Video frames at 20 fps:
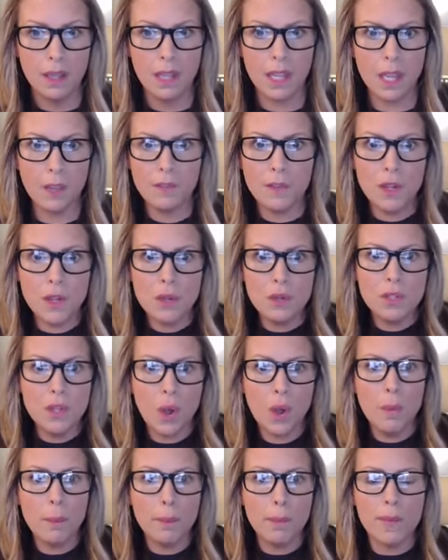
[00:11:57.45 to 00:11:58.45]
If you
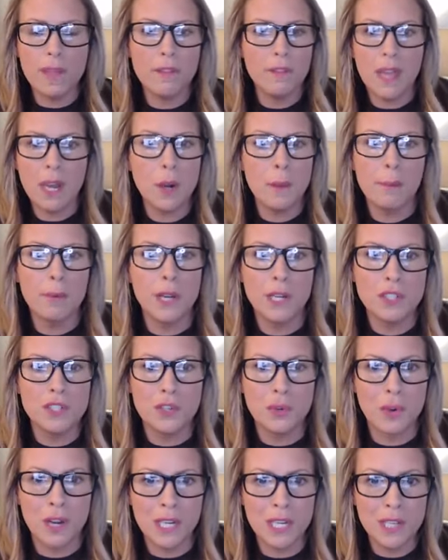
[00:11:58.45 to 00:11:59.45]
don't if they don't bring
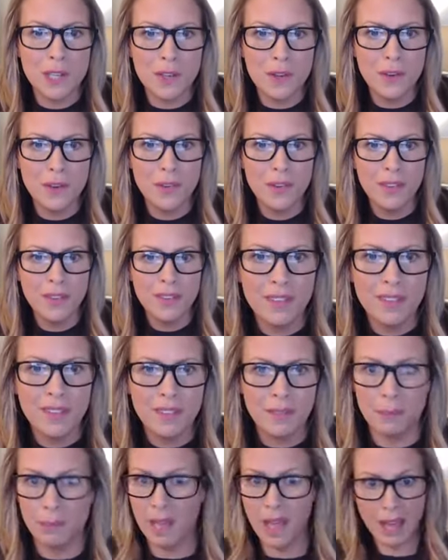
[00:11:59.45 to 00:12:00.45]
joy to you,
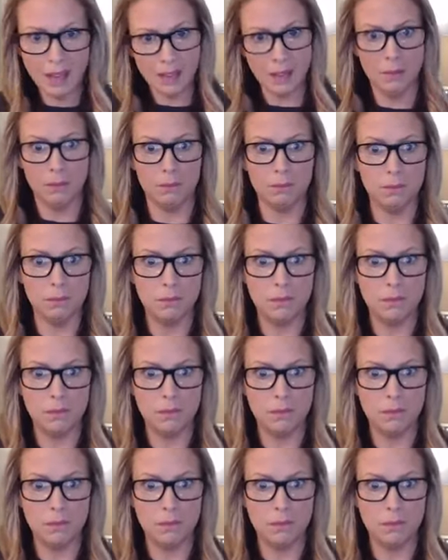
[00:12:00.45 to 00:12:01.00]
block them.